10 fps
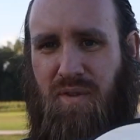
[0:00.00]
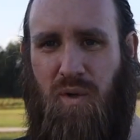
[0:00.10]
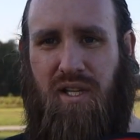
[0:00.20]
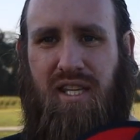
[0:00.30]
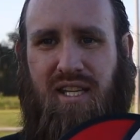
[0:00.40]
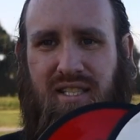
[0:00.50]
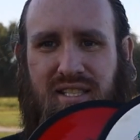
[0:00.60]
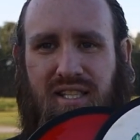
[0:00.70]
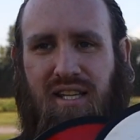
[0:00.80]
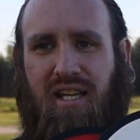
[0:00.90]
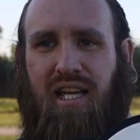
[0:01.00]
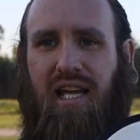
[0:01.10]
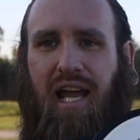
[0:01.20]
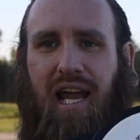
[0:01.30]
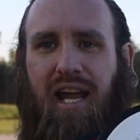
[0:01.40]
for these,
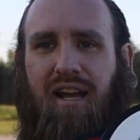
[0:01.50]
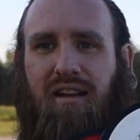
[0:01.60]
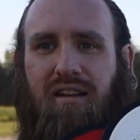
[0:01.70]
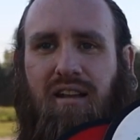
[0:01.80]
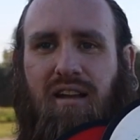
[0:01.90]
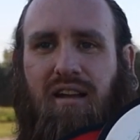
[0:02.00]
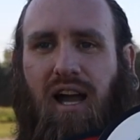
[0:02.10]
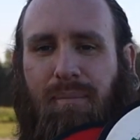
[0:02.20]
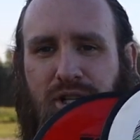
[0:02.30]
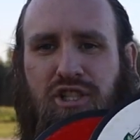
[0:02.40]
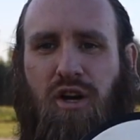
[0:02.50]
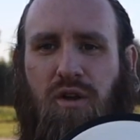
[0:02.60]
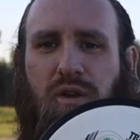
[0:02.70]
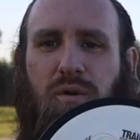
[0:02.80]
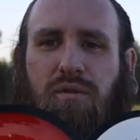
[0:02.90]
and I'm going to show
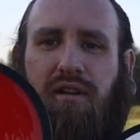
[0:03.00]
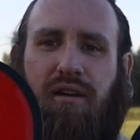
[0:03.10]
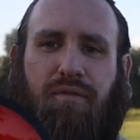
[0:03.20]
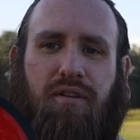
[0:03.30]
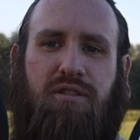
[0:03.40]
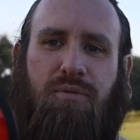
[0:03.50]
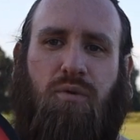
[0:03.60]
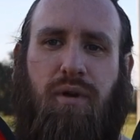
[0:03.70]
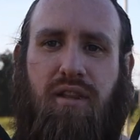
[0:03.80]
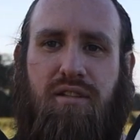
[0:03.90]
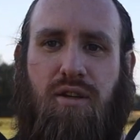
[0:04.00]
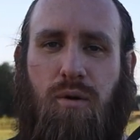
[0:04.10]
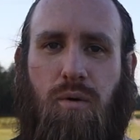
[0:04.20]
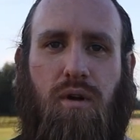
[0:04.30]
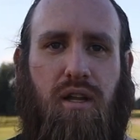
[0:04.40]
you the difference between the
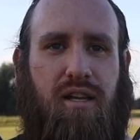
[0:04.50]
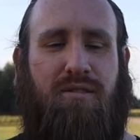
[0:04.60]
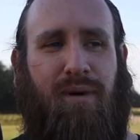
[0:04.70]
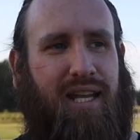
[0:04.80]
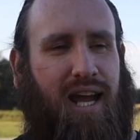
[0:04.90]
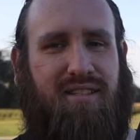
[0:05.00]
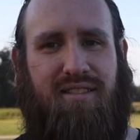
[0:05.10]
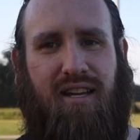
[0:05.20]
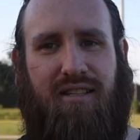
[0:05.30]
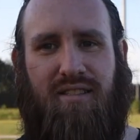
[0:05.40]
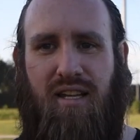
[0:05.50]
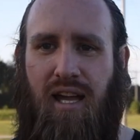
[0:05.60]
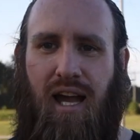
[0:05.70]
two. These are my dad's discs.